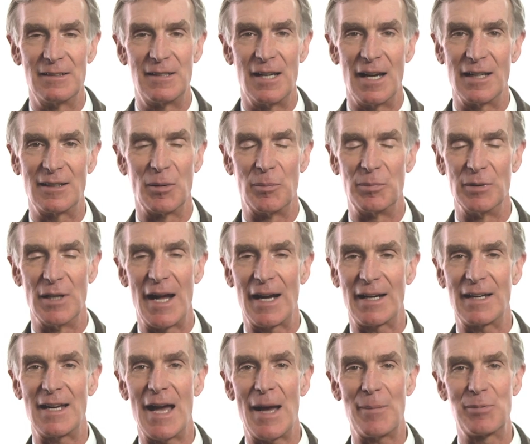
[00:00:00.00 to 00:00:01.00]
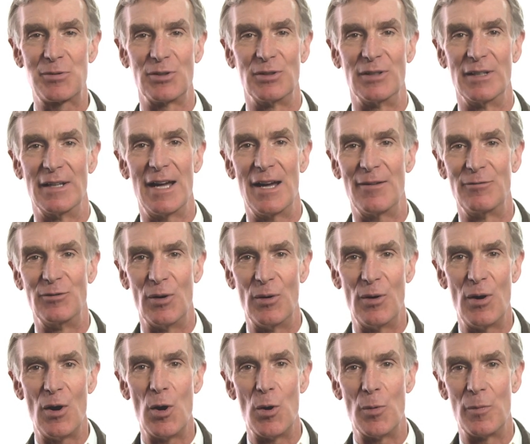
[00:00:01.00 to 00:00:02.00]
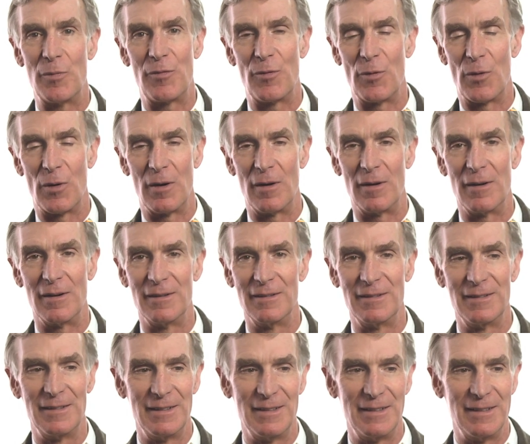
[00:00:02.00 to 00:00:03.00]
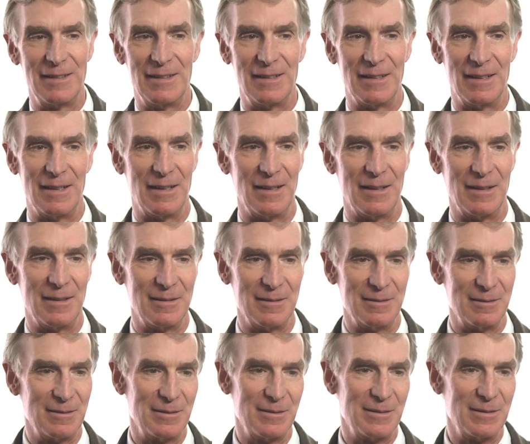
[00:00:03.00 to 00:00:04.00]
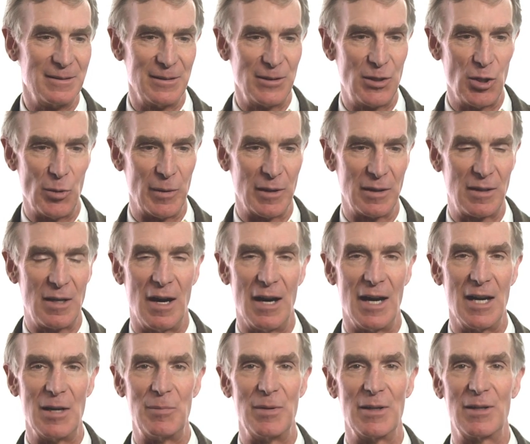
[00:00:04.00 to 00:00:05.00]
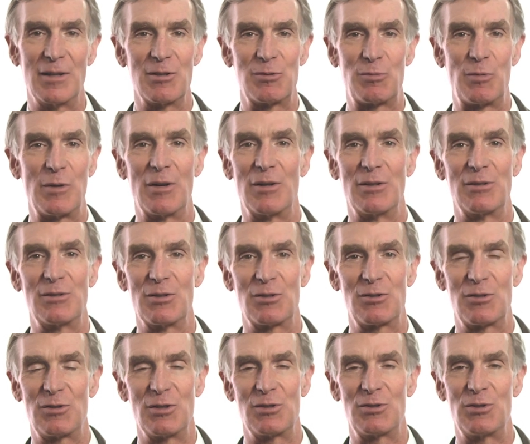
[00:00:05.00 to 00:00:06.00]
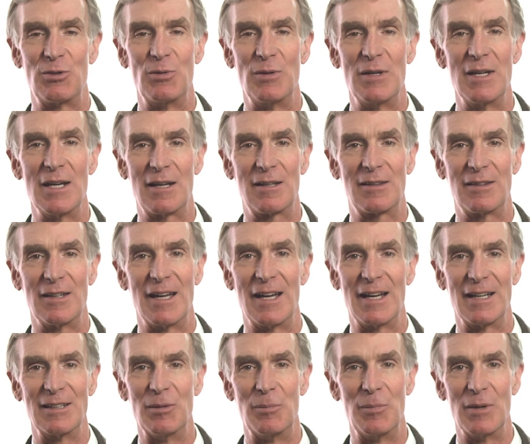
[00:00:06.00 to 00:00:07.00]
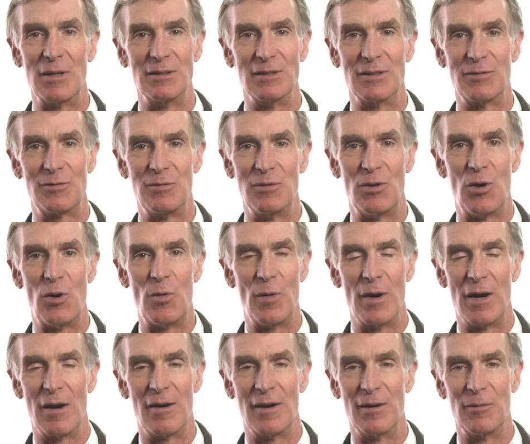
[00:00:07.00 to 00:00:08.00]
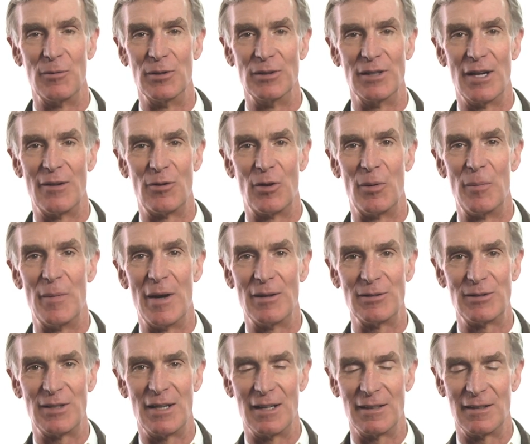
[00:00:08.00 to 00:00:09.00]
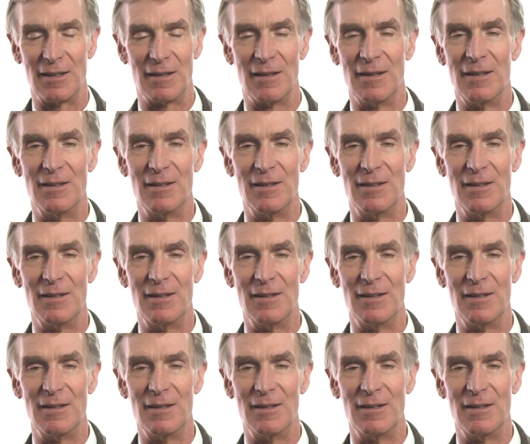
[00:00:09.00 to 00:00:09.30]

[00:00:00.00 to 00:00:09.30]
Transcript: take the black capsule and have no hope for humankind because we are just this unique thing in the middle of nowhere and will never amount to anything.